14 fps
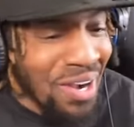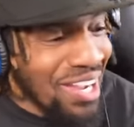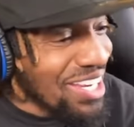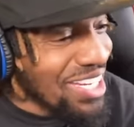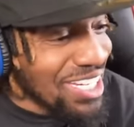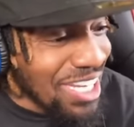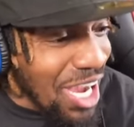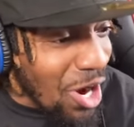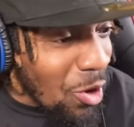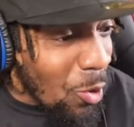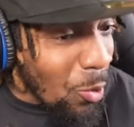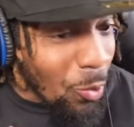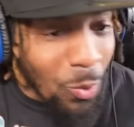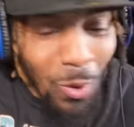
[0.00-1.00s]

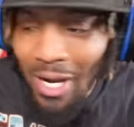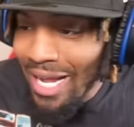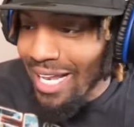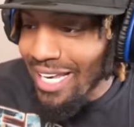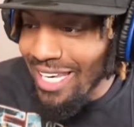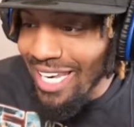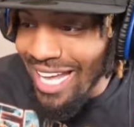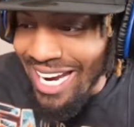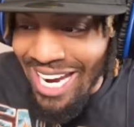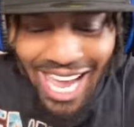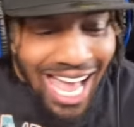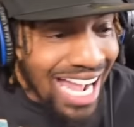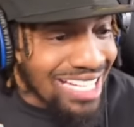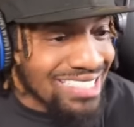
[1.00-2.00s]
Yo, look at
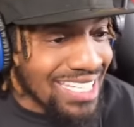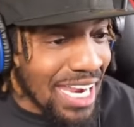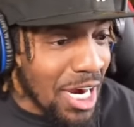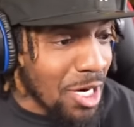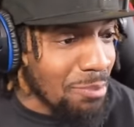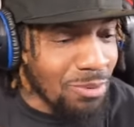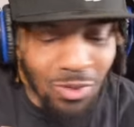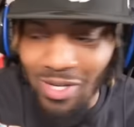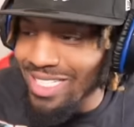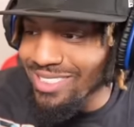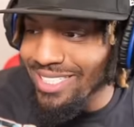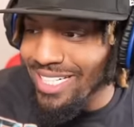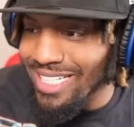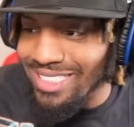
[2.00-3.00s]
how terrible this
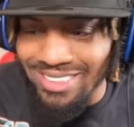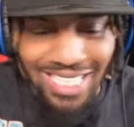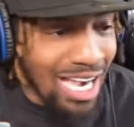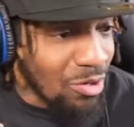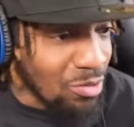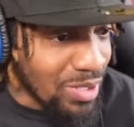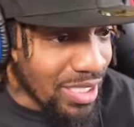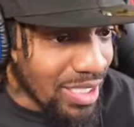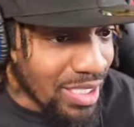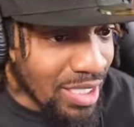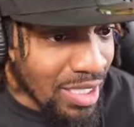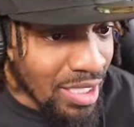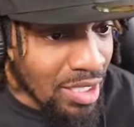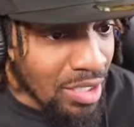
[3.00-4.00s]
nigga sounded.
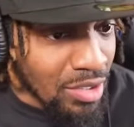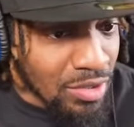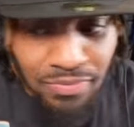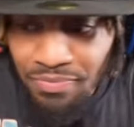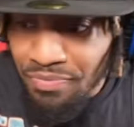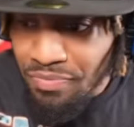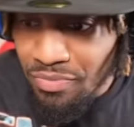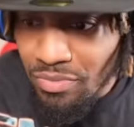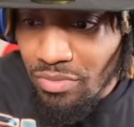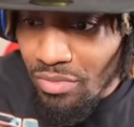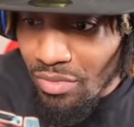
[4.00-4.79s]
That's